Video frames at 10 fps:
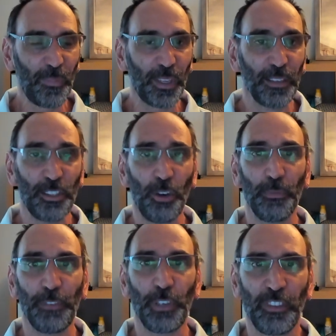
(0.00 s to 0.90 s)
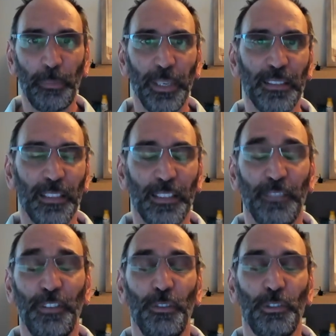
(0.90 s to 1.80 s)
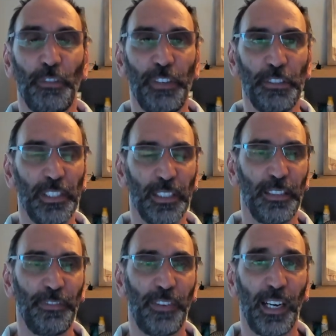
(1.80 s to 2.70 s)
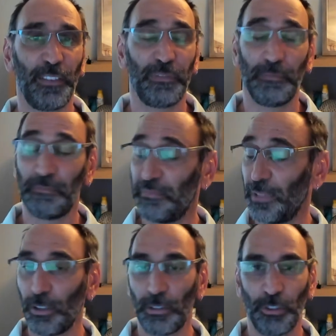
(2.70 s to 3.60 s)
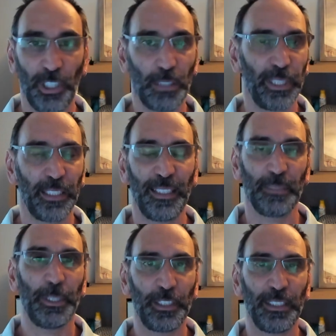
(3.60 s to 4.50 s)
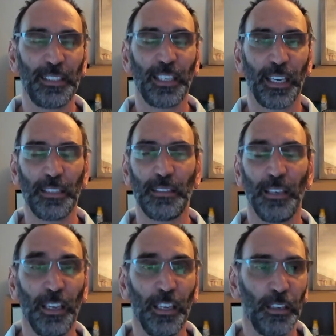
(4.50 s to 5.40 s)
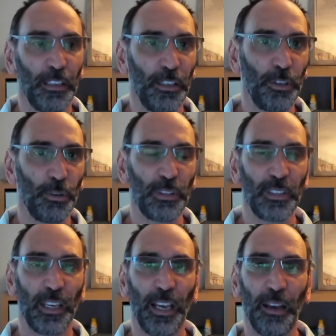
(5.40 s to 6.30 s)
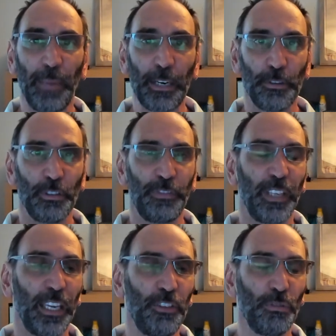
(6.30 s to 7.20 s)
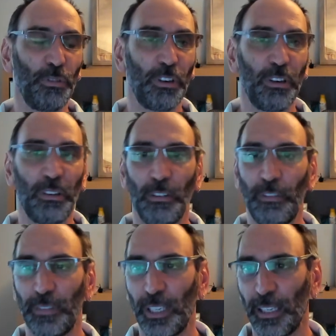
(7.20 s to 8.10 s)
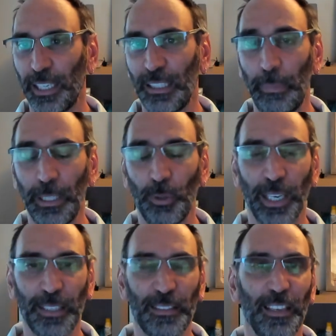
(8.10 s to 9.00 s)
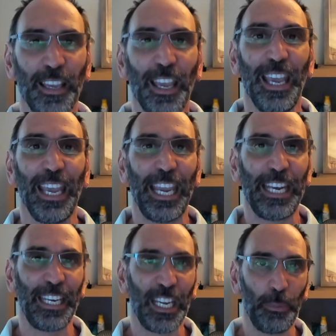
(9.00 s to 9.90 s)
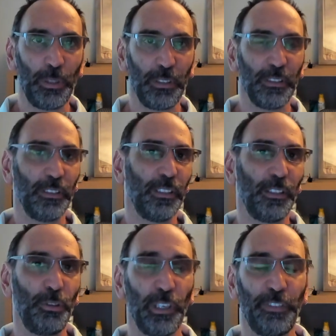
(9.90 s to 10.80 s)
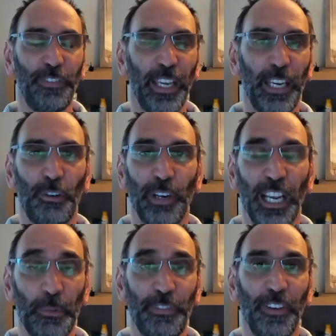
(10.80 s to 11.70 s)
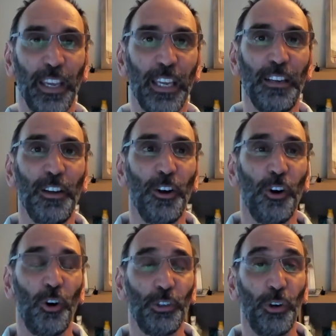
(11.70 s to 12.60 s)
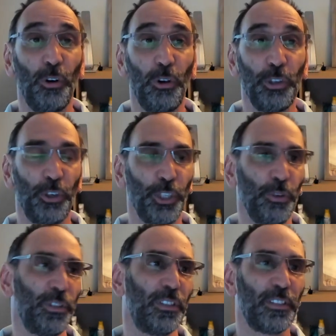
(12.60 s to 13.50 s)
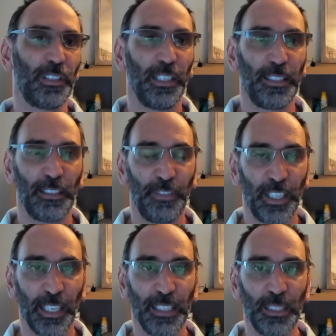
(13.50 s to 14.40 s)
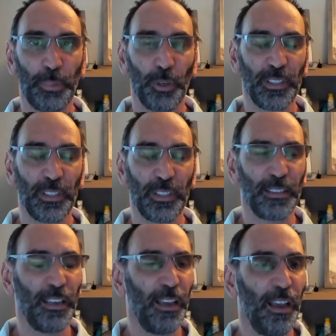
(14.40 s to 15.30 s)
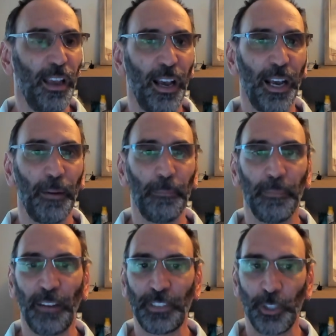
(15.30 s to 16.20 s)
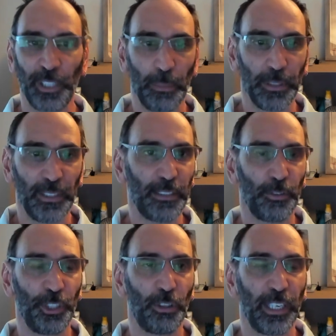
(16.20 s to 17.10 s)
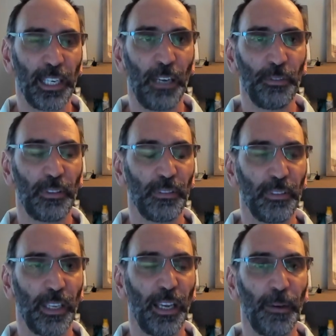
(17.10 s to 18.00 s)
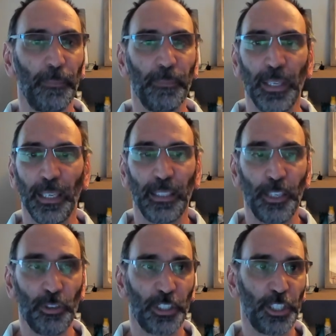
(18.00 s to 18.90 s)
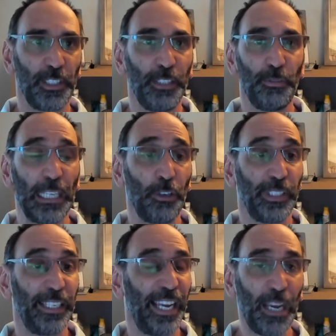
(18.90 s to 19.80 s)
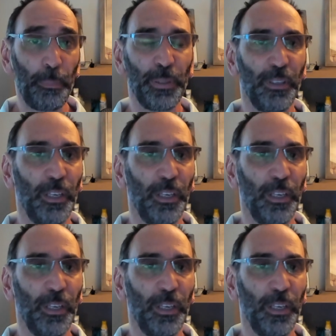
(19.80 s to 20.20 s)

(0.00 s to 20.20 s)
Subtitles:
So if you have a business, if you use Office 365, also G Suite, it doesn't matter in this case, you use Microsoft Azure or AWS, enable 2FA or MFA on all your users. It's a very easy process. After you enable this on your account, the user just need to download an app.